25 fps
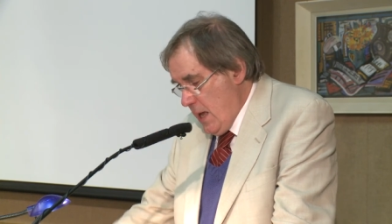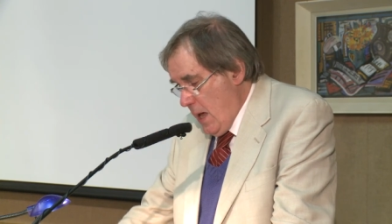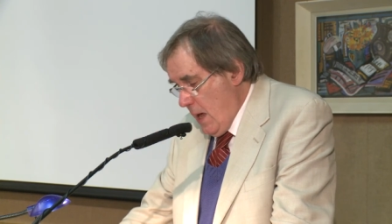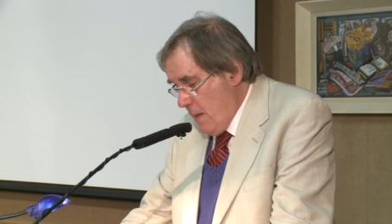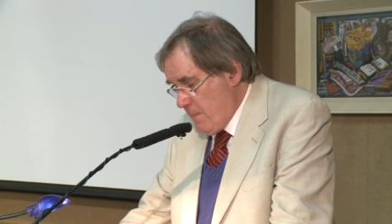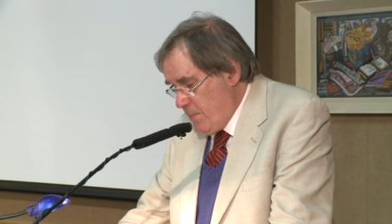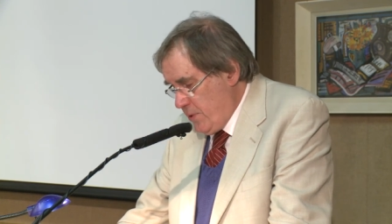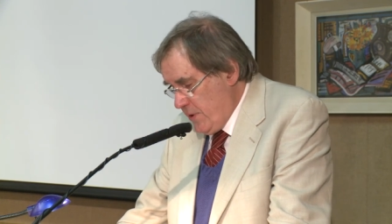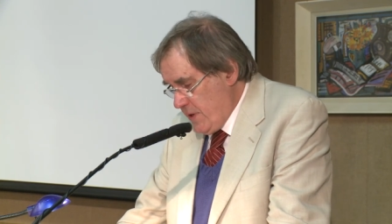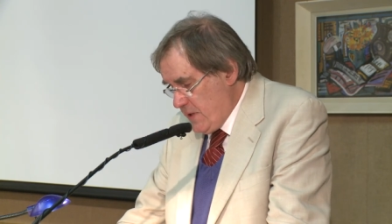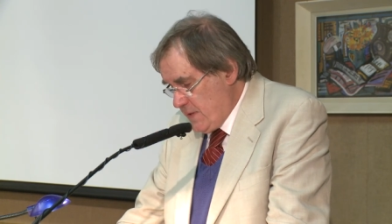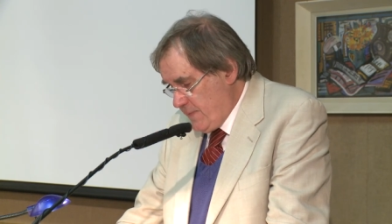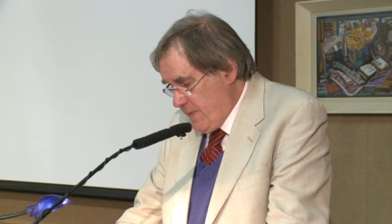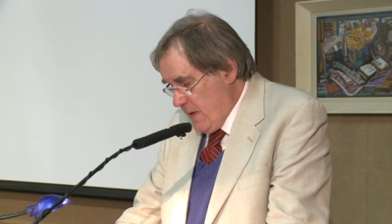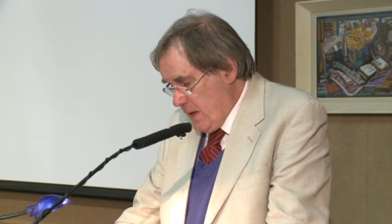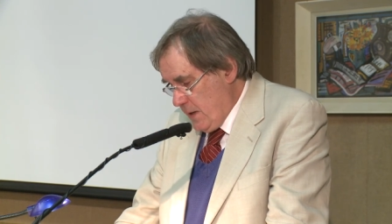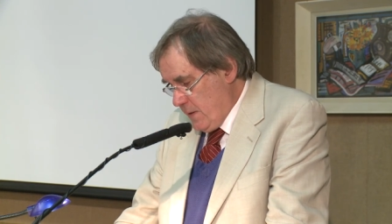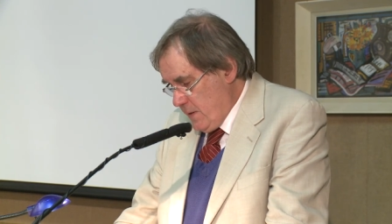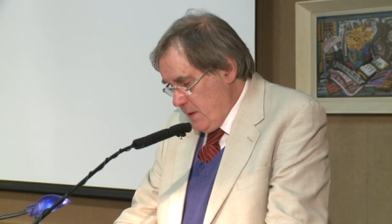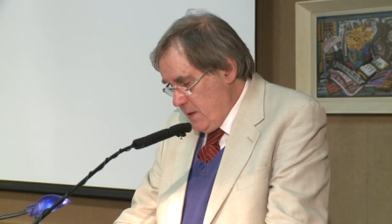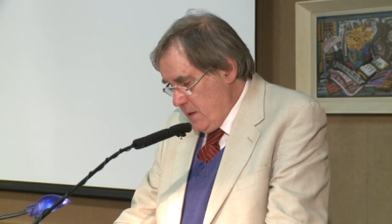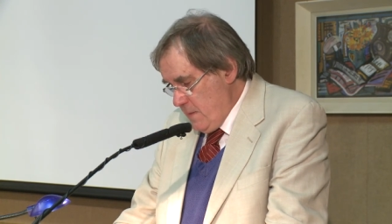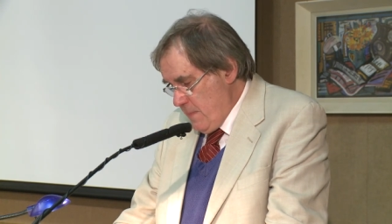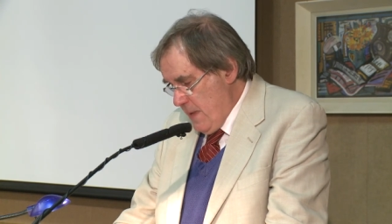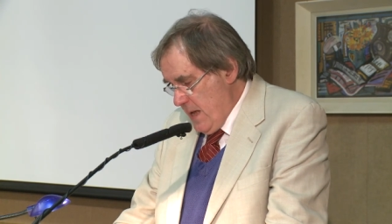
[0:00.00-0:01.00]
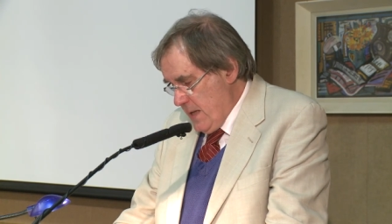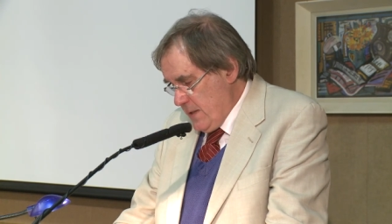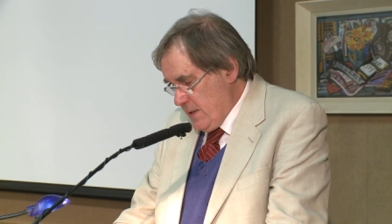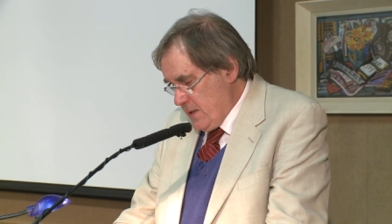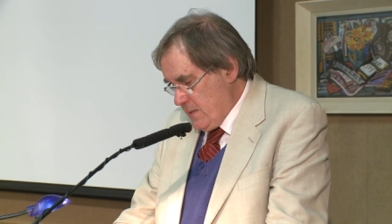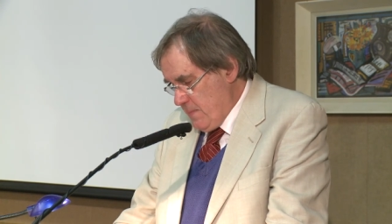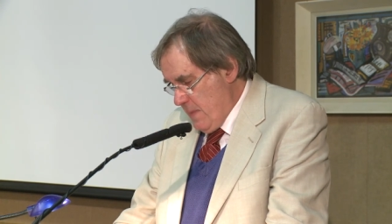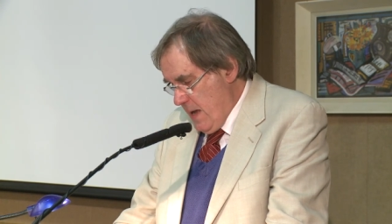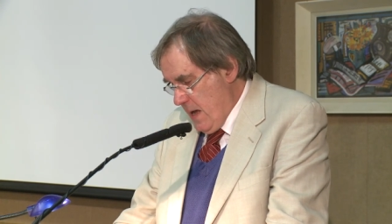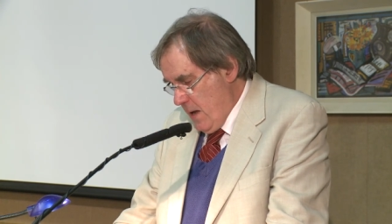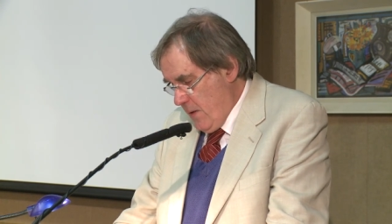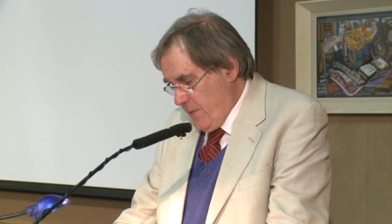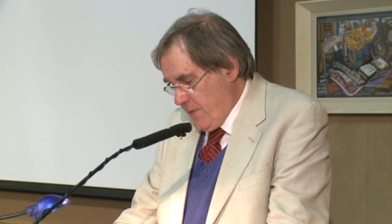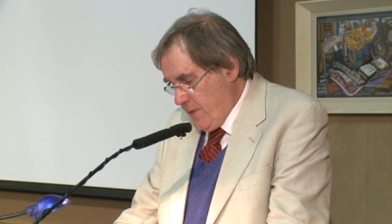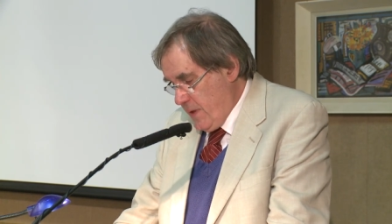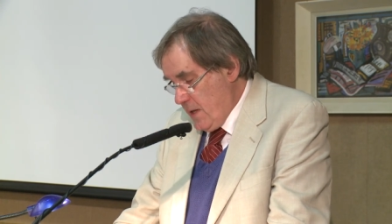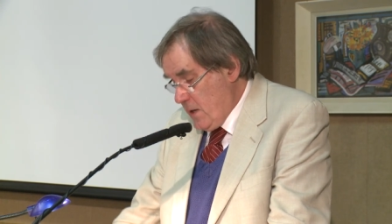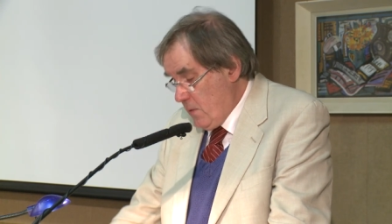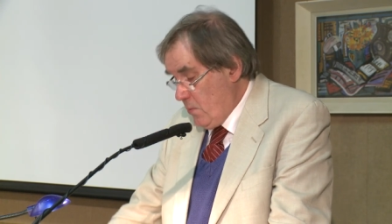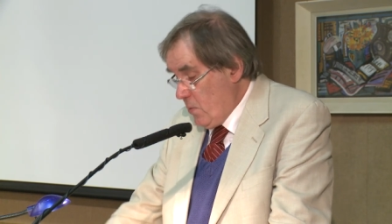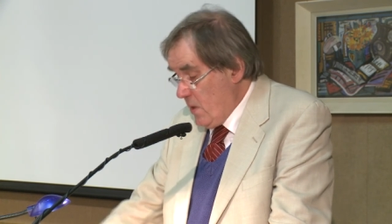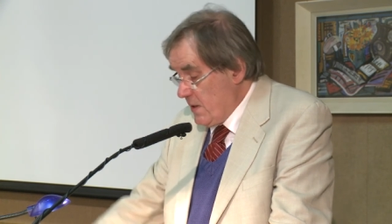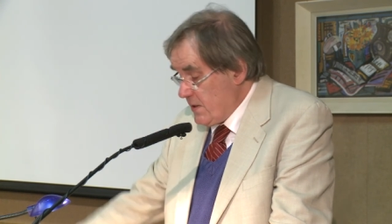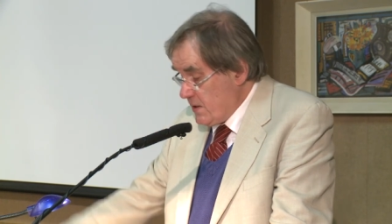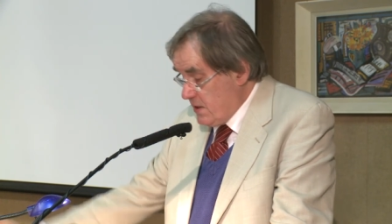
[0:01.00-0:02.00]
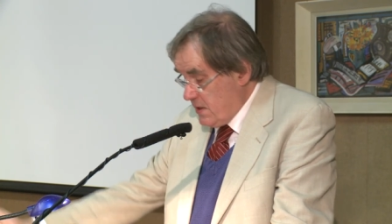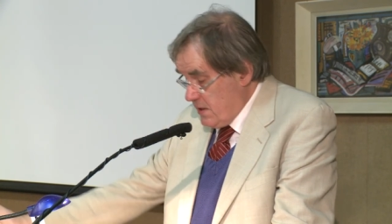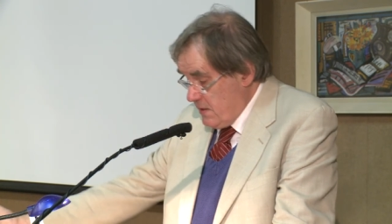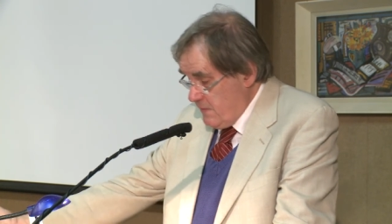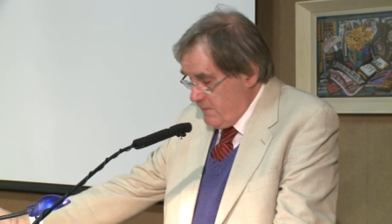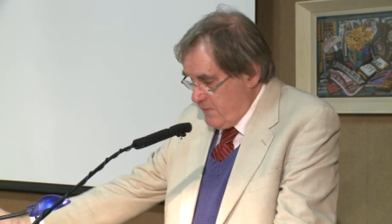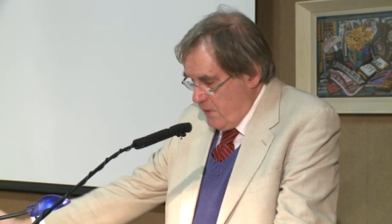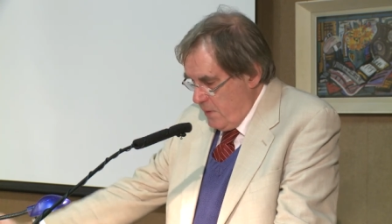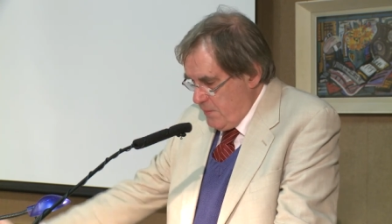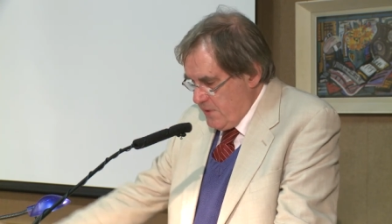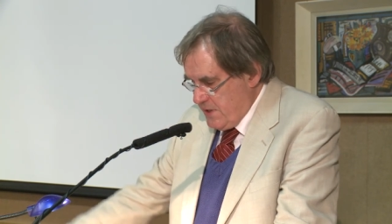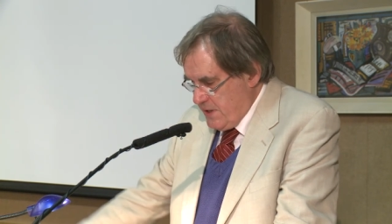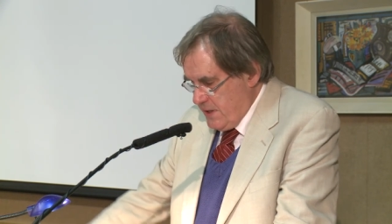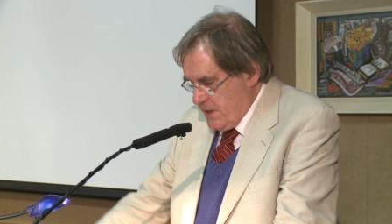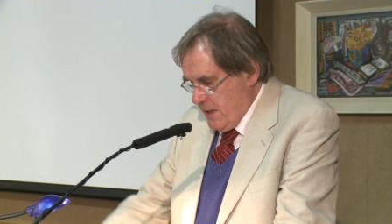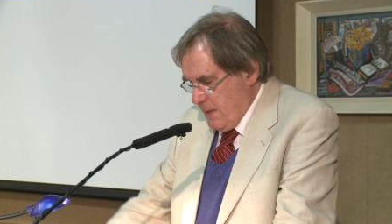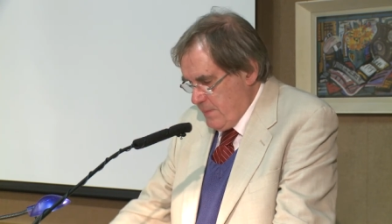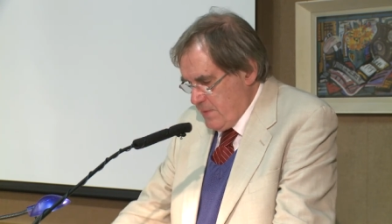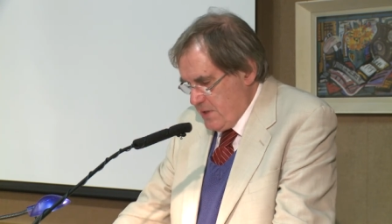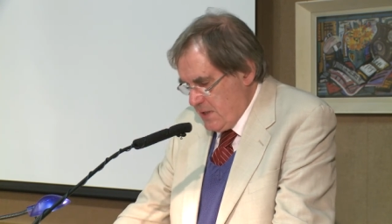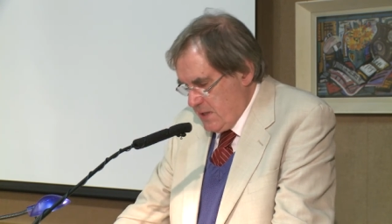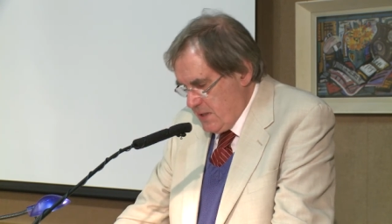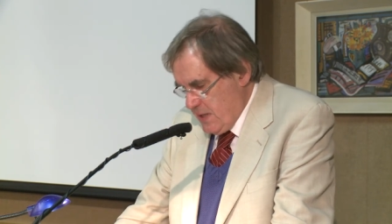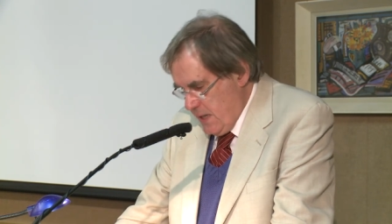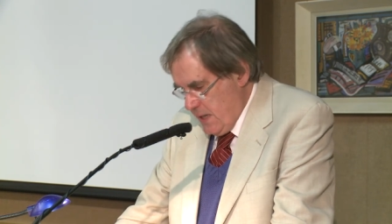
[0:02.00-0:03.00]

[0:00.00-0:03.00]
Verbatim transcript: and put his finger in the man's mouth. He at once vomited up the